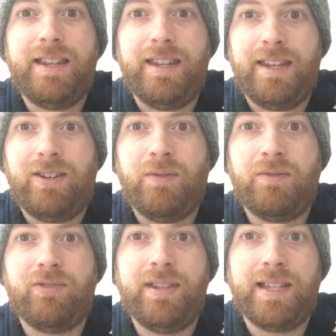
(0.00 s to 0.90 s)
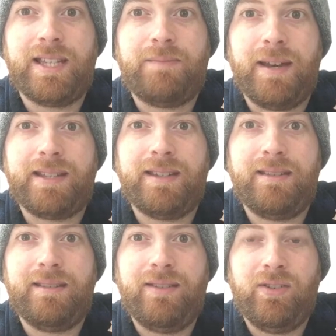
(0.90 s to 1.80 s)
Like, no one really expects
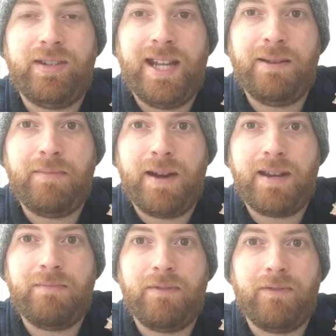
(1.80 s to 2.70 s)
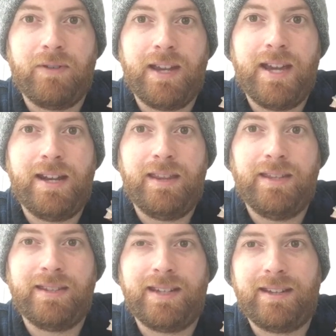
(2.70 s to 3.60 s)
it. You tell them about it beforehand, and they
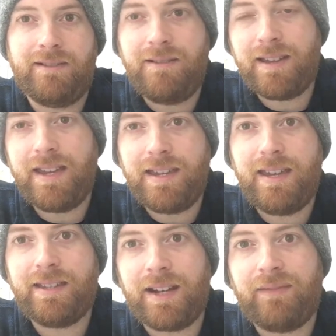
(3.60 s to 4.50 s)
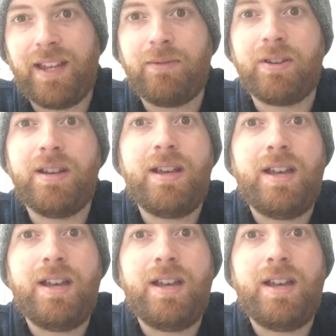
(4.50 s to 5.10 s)
just kind of go, okay, yeah, he's got a flamer.